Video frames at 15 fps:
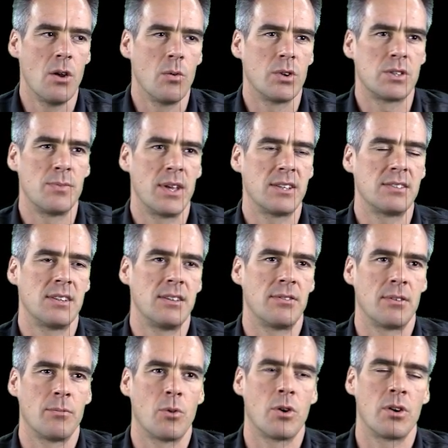which makes it
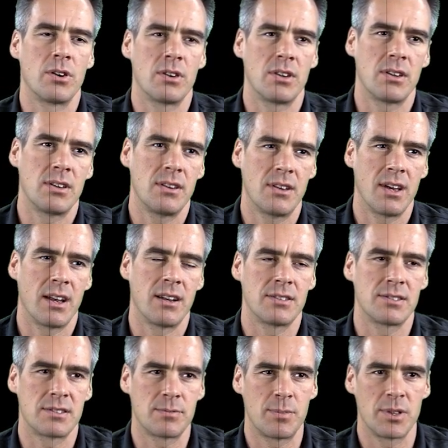even more kind of
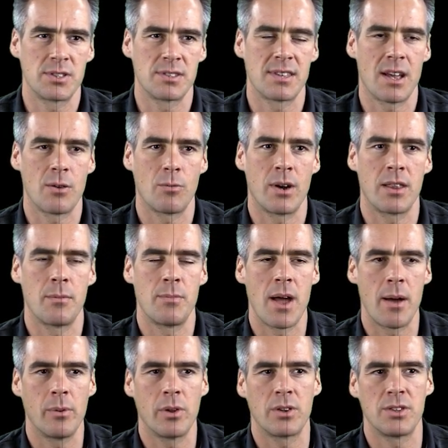suspicious how why the
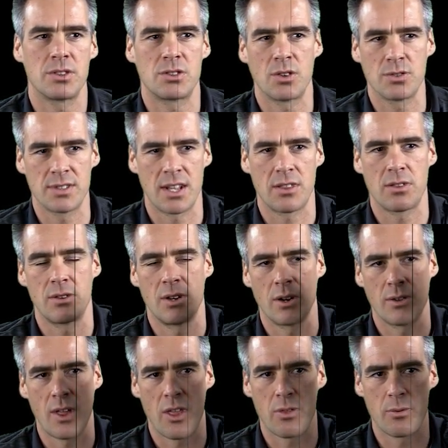Babylonians chose that you
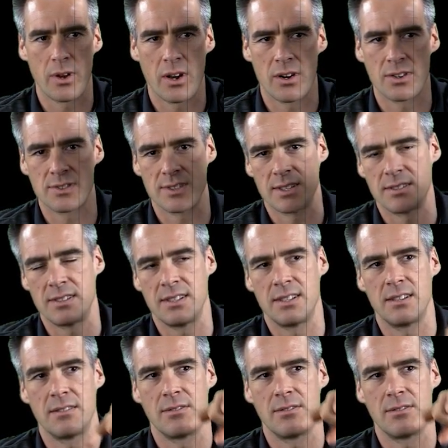know that 360